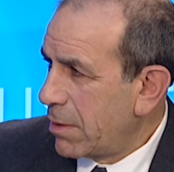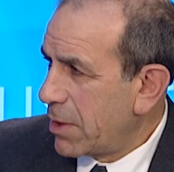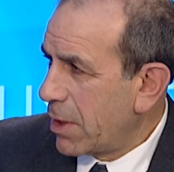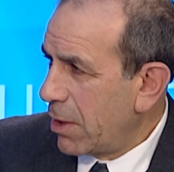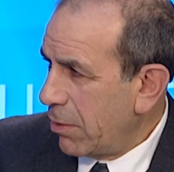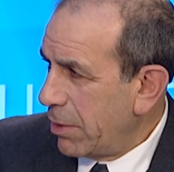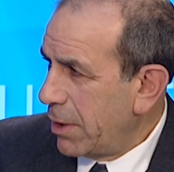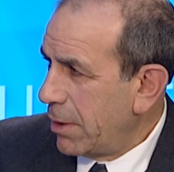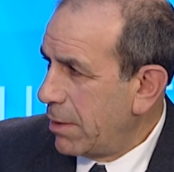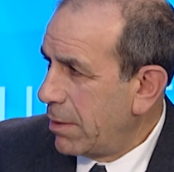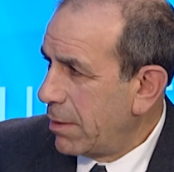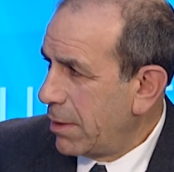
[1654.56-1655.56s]

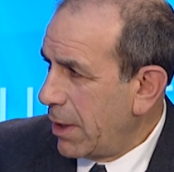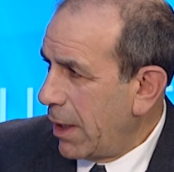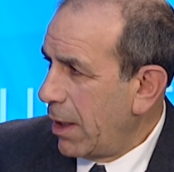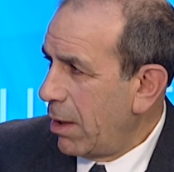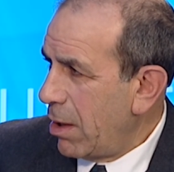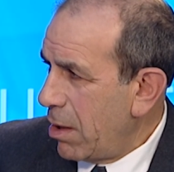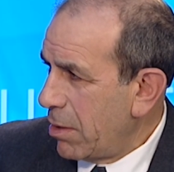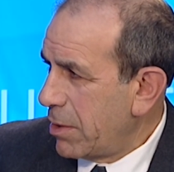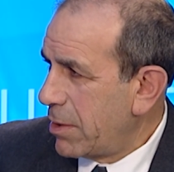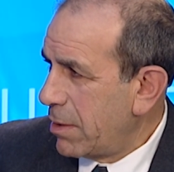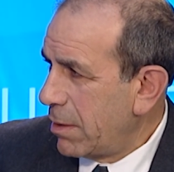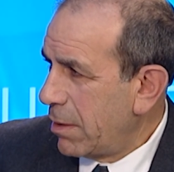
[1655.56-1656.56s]
secluded
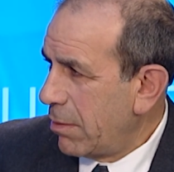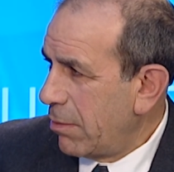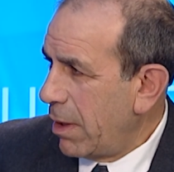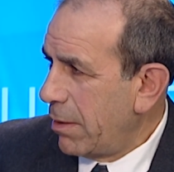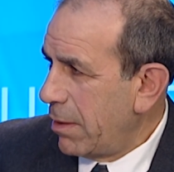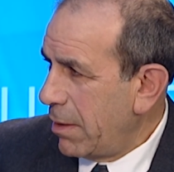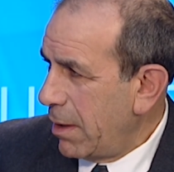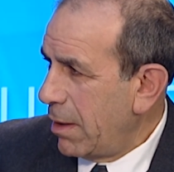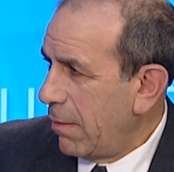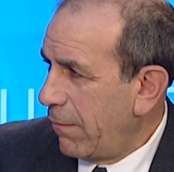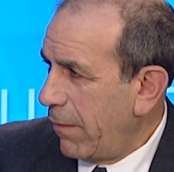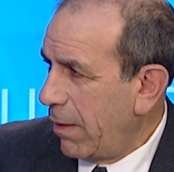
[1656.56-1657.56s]
dialogues rather
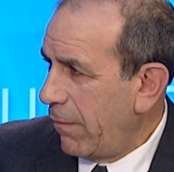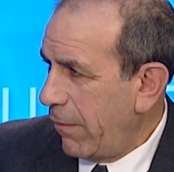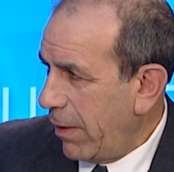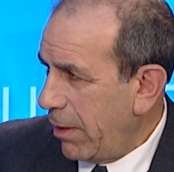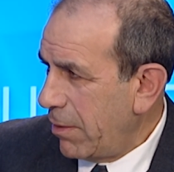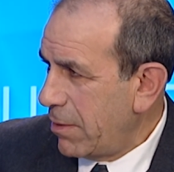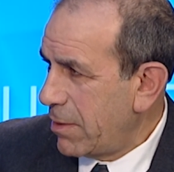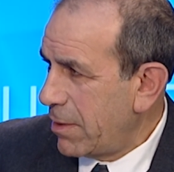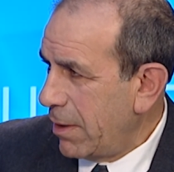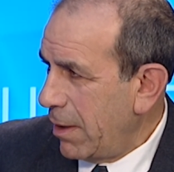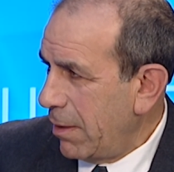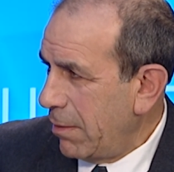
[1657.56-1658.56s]
than fanfares
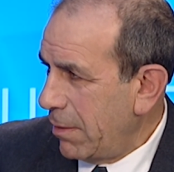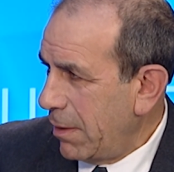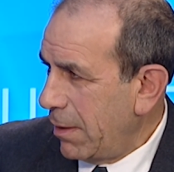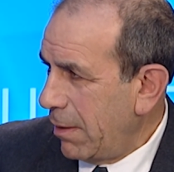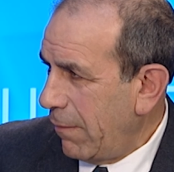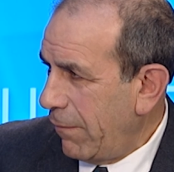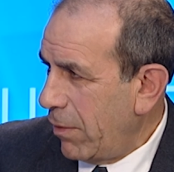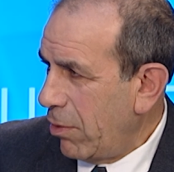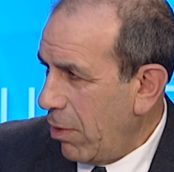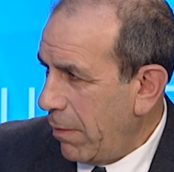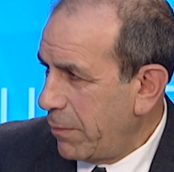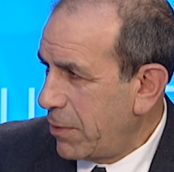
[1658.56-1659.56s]
and
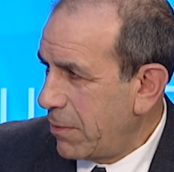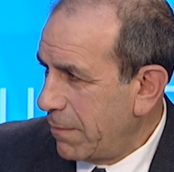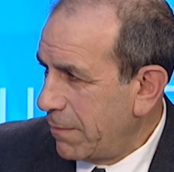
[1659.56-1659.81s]
photo ops.